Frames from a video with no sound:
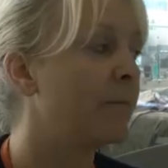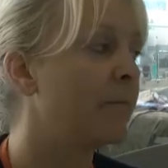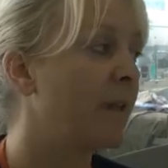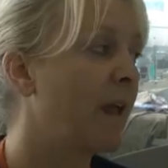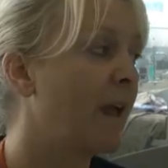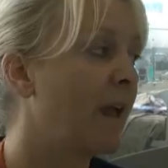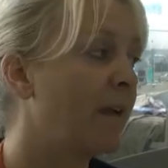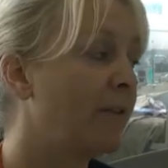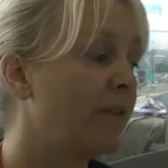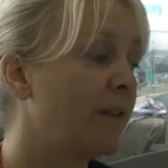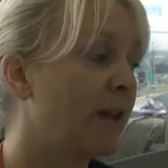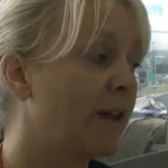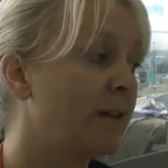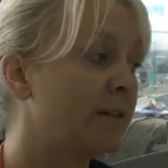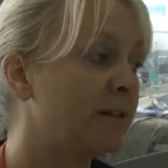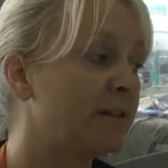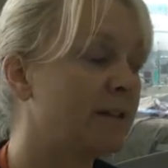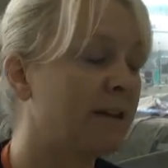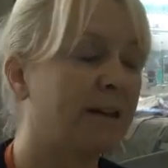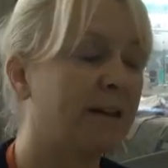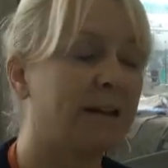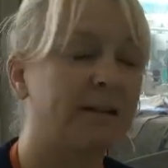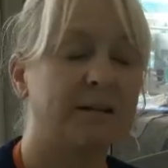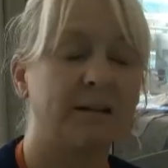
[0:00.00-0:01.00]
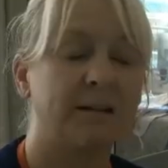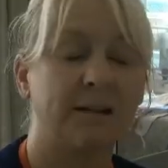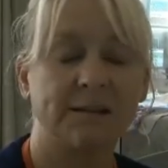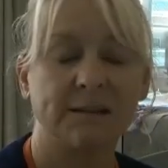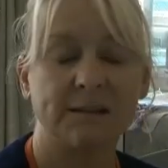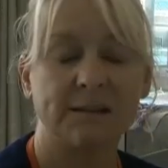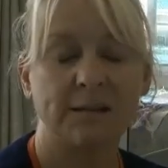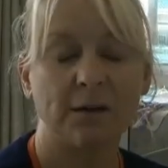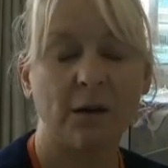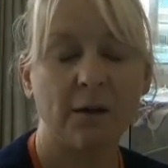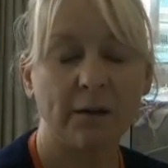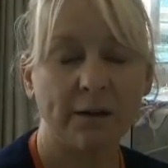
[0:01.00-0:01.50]
and that it had
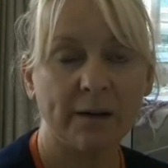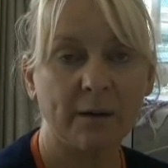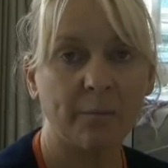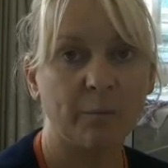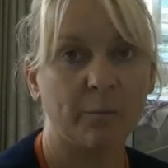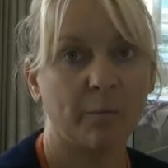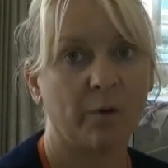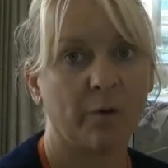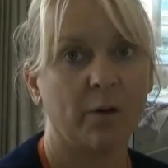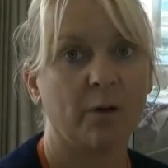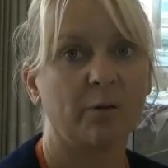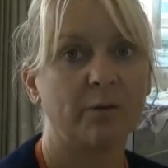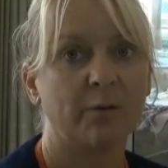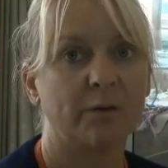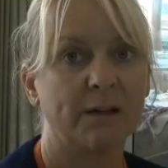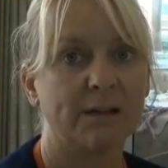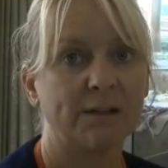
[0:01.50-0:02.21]
slowly improved